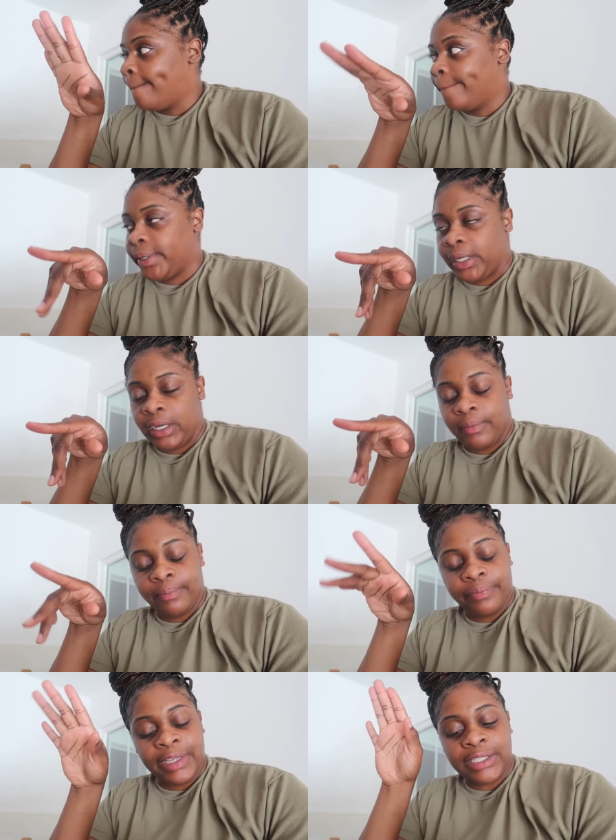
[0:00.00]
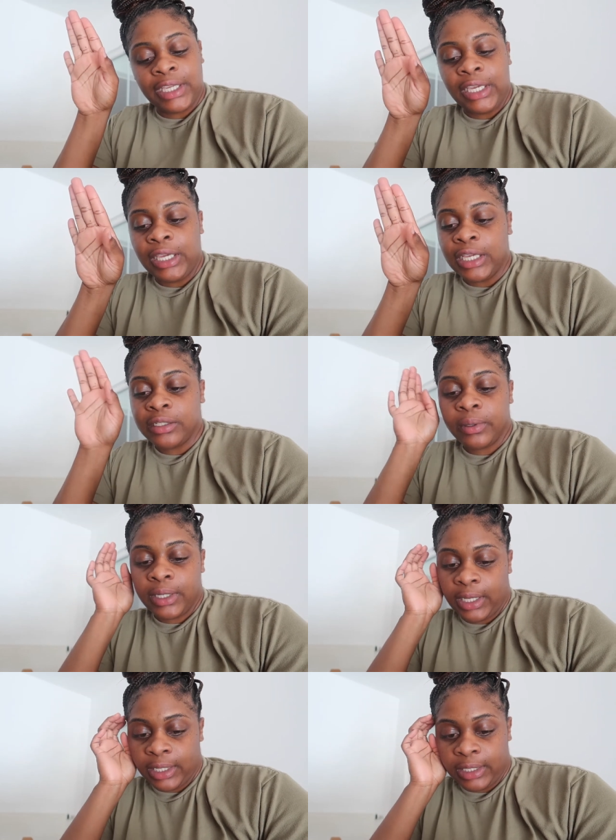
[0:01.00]
but this heat is
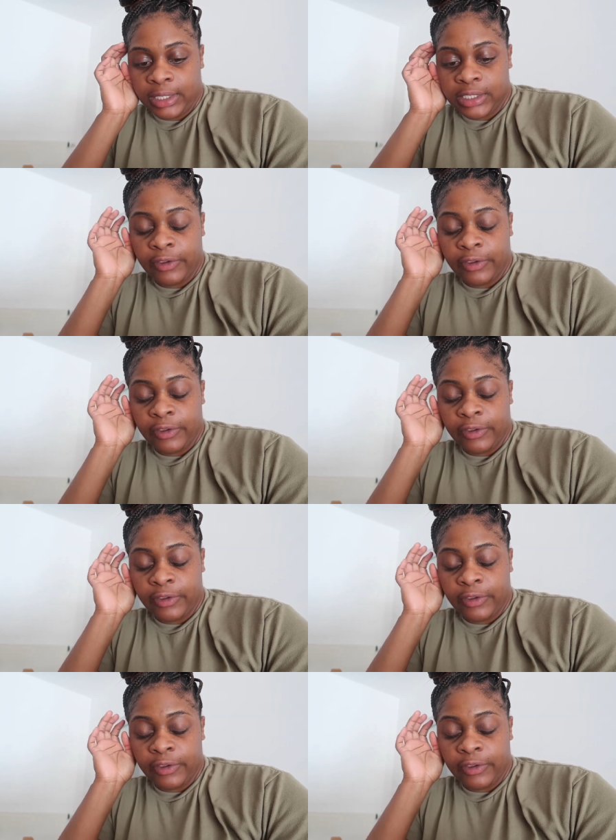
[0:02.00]
ridiculous.